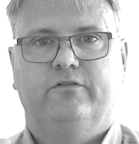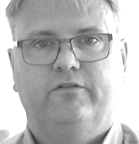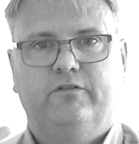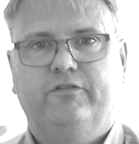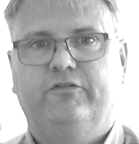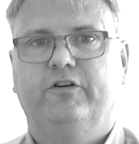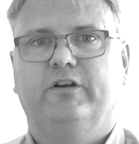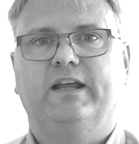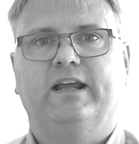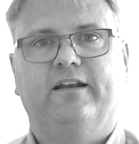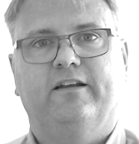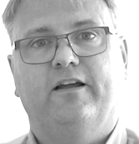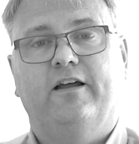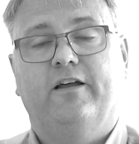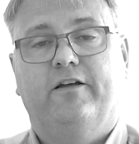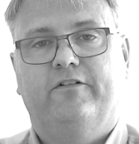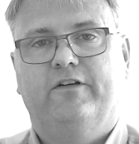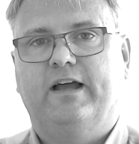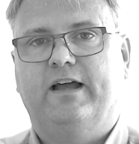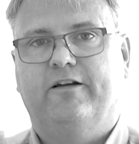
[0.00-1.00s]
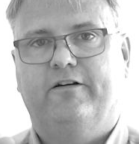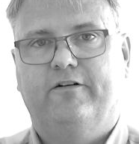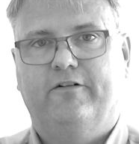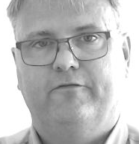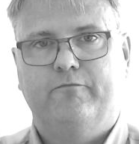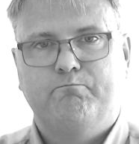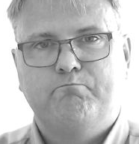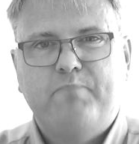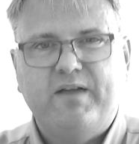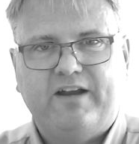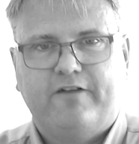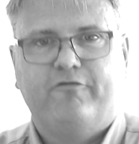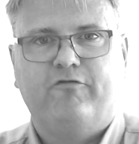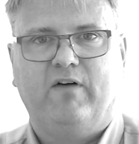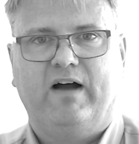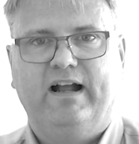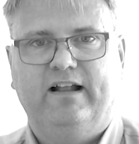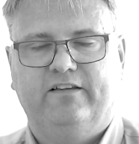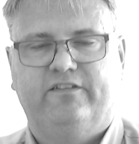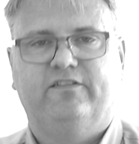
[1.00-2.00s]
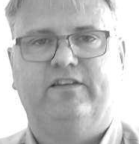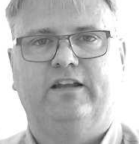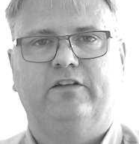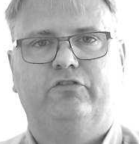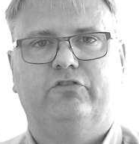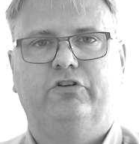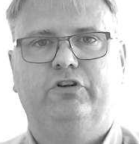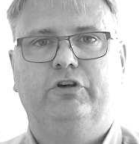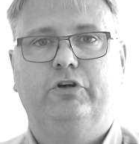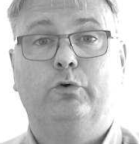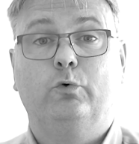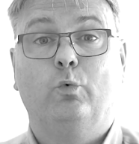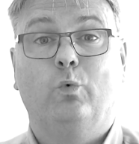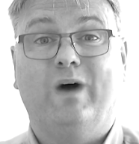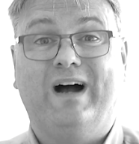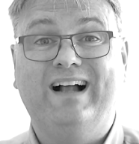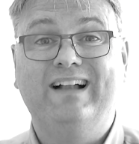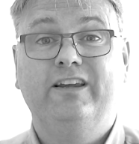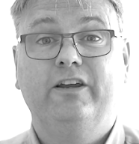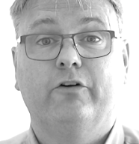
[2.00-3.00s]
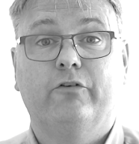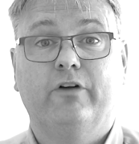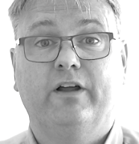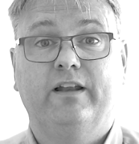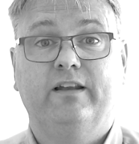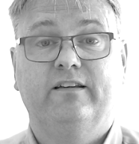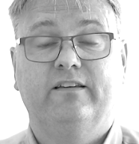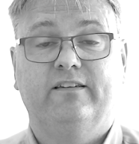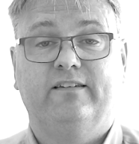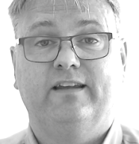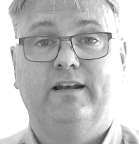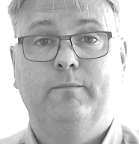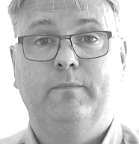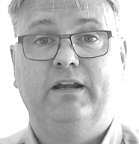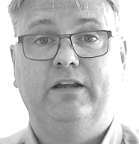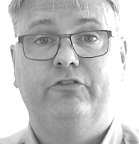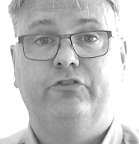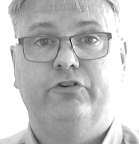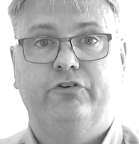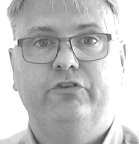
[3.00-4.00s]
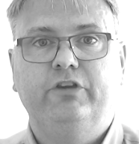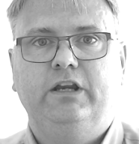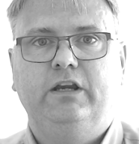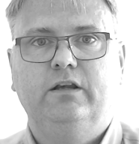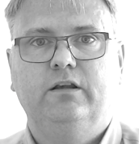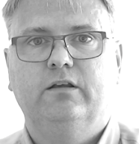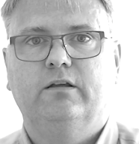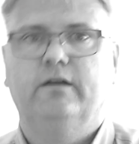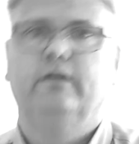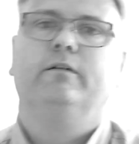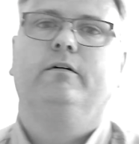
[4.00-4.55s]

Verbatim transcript: if you get a big file sent to you while you're running this animation, the